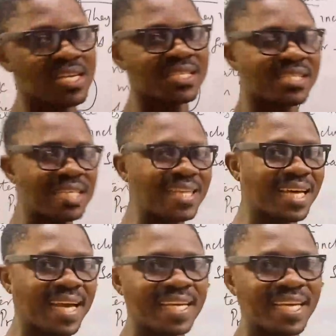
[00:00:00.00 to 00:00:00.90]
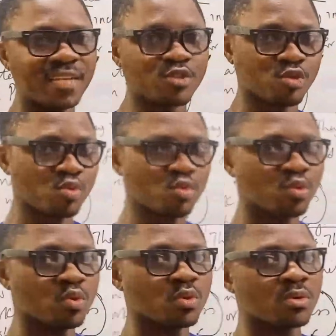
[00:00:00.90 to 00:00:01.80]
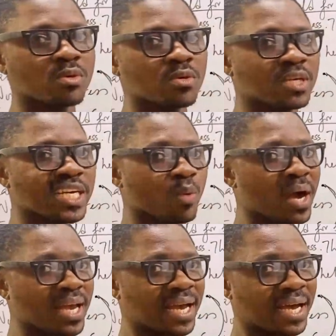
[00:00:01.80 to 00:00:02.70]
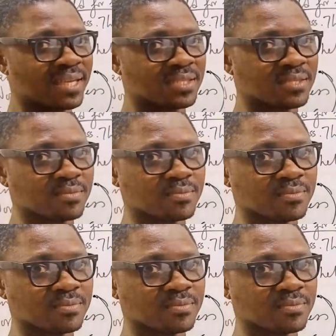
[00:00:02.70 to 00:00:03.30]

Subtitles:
the standard IAS 2 requires